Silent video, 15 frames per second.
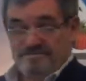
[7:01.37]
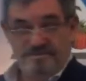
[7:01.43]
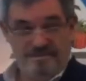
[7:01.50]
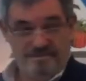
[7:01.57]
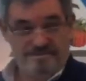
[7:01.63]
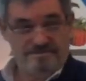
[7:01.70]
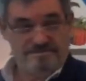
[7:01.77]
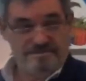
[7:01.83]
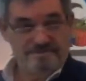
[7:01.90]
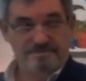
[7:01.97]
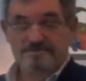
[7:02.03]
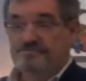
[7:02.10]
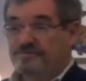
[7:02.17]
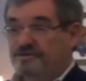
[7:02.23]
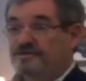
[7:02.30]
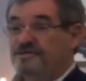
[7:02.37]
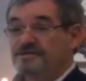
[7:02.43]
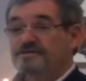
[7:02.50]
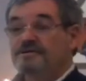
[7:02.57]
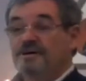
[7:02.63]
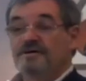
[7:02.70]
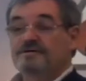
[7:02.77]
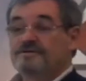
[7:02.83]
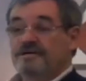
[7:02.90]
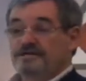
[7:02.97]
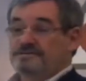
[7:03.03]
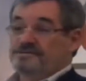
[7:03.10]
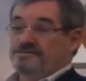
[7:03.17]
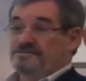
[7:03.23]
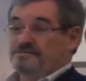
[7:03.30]
he meant he was the
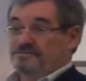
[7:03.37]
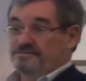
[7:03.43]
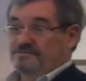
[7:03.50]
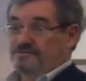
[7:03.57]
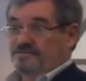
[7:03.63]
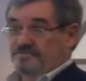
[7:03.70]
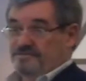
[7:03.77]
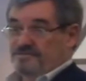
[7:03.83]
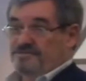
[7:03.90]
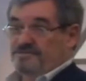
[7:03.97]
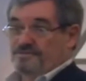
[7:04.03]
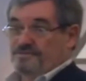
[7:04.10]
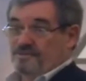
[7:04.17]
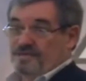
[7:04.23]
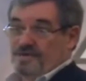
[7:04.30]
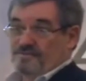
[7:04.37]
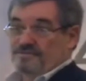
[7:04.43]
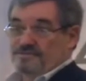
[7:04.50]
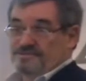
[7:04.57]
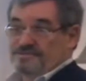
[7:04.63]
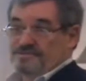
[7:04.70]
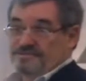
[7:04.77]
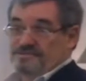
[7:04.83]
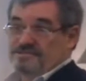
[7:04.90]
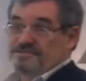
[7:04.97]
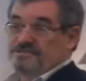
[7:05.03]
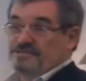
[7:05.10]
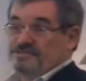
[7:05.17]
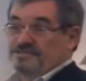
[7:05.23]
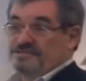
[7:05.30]
reincarnation of Esau. That was the
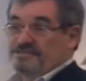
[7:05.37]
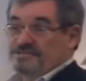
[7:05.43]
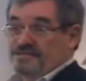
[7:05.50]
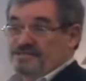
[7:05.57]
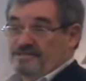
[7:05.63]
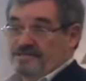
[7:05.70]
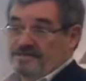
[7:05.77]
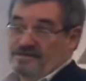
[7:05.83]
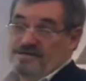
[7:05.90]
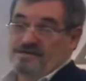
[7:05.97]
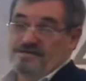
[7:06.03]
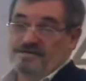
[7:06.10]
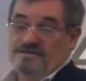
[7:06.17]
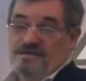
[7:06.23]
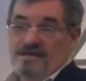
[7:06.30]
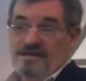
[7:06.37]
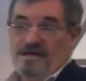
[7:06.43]
exchange that they had.